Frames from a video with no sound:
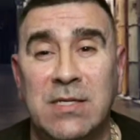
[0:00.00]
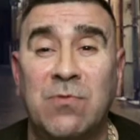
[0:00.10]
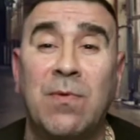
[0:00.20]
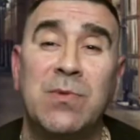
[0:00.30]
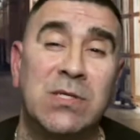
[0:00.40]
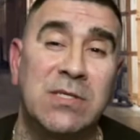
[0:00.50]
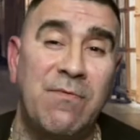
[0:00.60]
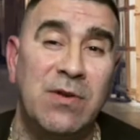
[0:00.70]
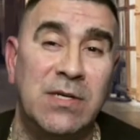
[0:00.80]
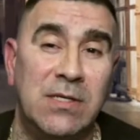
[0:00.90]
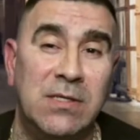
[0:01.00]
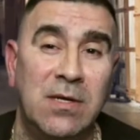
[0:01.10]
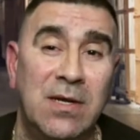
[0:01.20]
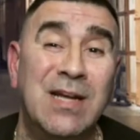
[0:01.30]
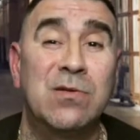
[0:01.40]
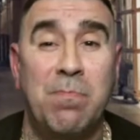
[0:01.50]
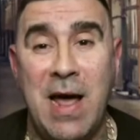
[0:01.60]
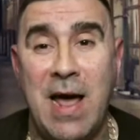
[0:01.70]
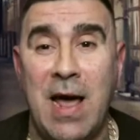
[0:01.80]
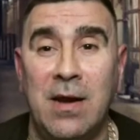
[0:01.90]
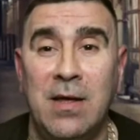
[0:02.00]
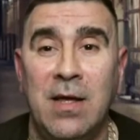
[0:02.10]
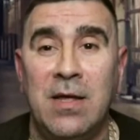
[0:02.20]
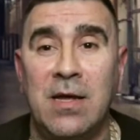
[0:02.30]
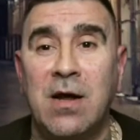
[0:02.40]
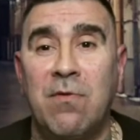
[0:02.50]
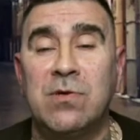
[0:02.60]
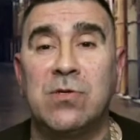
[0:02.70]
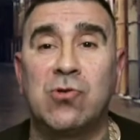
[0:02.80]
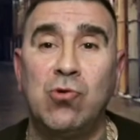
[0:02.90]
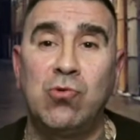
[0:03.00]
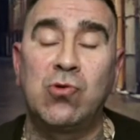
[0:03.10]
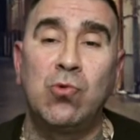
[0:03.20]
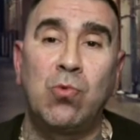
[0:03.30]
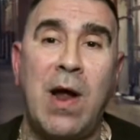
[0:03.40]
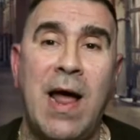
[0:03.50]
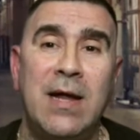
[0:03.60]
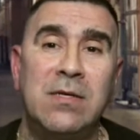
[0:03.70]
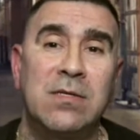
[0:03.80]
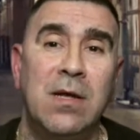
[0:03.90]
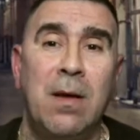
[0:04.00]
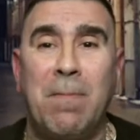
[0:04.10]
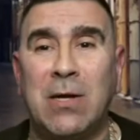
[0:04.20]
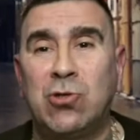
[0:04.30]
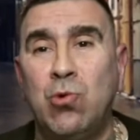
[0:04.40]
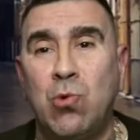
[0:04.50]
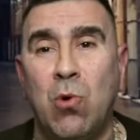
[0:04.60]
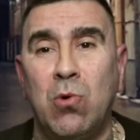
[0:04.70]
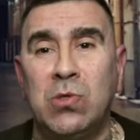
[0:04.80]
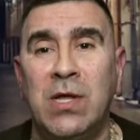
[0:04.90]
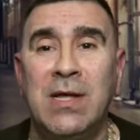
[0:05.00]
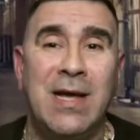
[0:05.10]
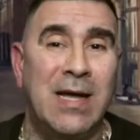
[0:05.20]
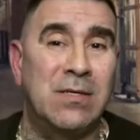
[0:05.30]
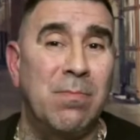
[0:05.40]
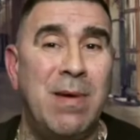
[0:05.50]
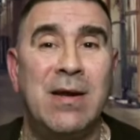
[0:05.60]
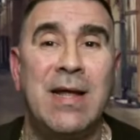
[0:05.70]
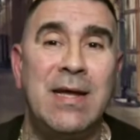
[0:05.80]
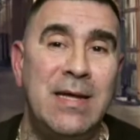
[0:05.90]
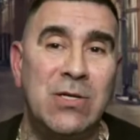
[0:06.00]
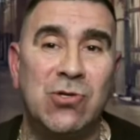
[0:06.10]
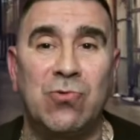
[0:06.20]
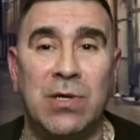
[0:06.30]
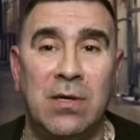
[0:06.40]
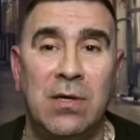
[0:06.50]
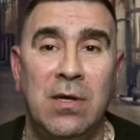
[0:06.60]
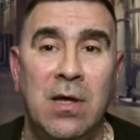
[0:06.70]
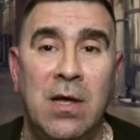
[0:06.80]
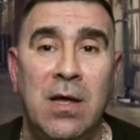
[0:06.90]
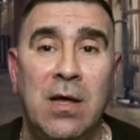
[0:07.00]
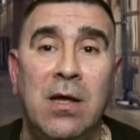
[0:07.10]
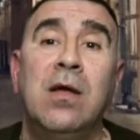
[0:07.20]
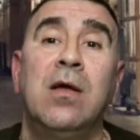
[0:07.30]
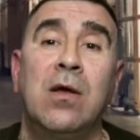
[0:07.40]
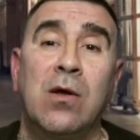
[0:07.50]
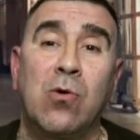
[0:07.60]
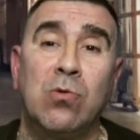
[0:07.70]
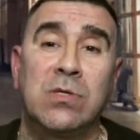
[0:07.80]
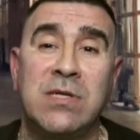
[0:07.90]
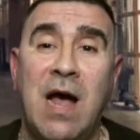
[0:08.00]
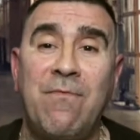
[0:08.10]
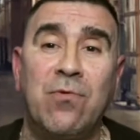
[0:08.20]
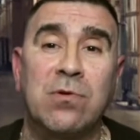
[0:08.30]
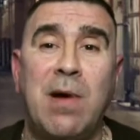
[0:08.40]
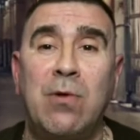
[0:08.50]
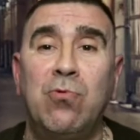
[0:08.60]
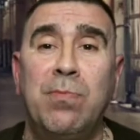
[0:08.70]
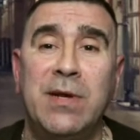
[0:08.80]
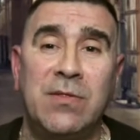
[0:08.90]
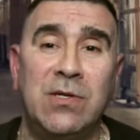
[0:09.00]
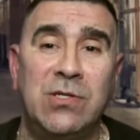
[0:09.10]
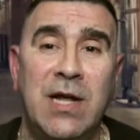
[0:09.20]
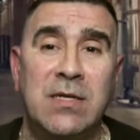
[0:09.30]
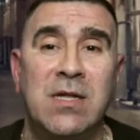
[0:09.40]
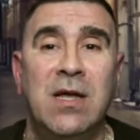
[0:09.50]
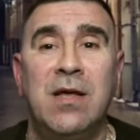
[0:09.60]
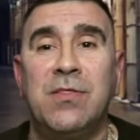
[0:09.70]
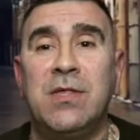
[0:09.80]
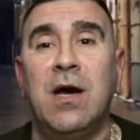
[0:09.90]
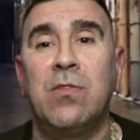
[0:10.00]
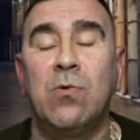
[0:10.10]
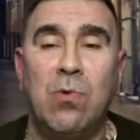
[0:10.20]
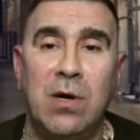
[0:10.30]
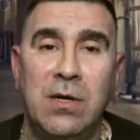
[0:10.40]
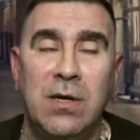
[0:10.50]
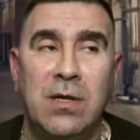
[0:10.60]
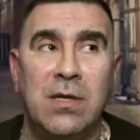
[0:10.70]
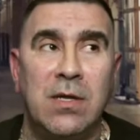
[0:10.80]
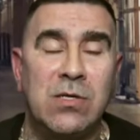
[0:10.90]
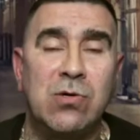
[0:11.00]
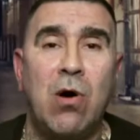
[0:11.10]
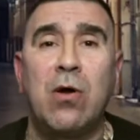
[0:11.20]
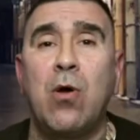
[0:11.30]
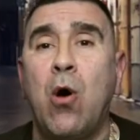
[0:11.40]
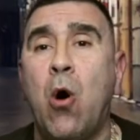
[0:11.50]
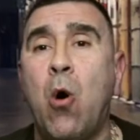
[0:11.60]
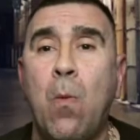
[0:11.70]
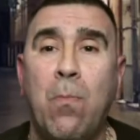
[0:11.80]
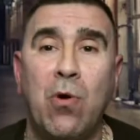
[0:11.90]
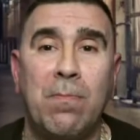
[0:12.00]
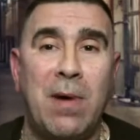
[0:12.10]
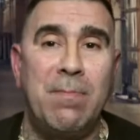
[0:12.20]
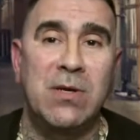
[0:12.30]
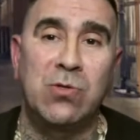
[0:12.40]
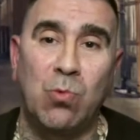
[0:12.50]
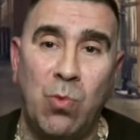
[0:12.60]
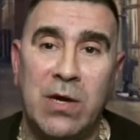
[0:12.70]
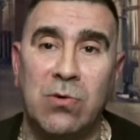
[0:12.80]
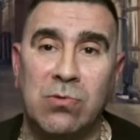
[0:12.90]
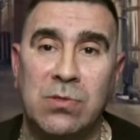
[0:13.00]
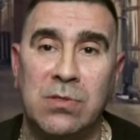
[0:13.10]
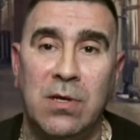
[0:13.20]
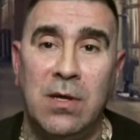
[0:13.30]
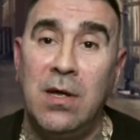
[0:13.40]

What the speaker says: It's from the 70s. It's bad. It covers the Zoot Suit riots, Pachucos, and some LA history. Con Sapos by Ruben and the Jets. The other one is called Homeboy by Mr. Wiggles.